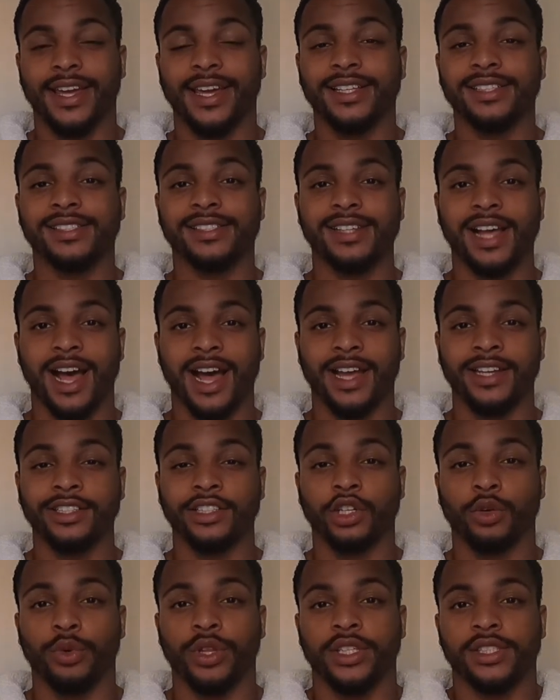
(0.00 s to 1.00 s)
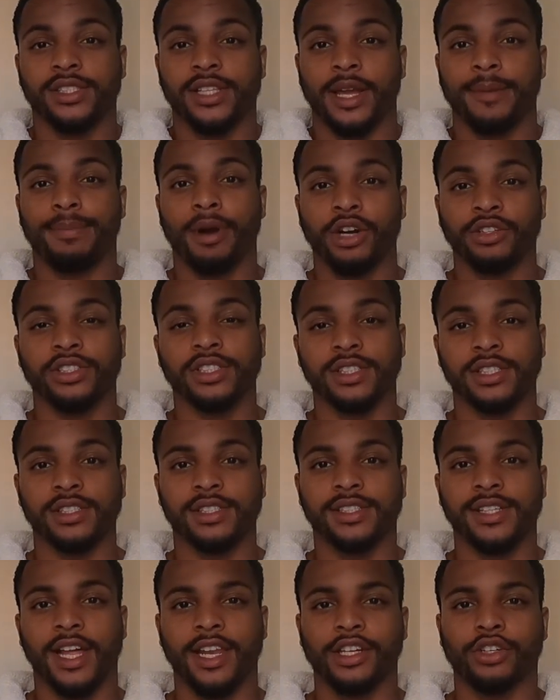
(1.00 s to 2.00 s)
and sign your real estate purchase and
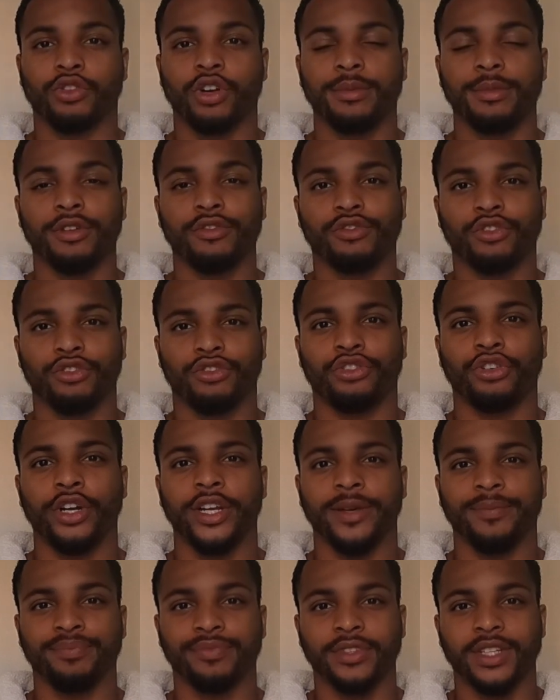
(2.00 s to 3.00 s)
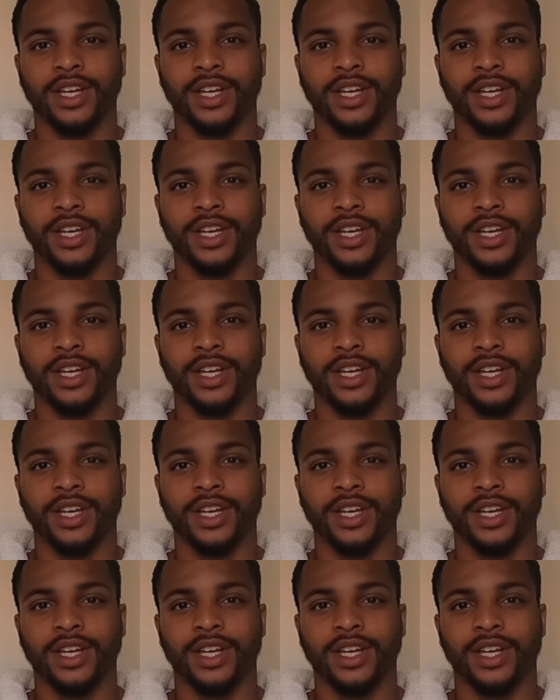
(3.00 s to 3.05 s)
sale agreement for free.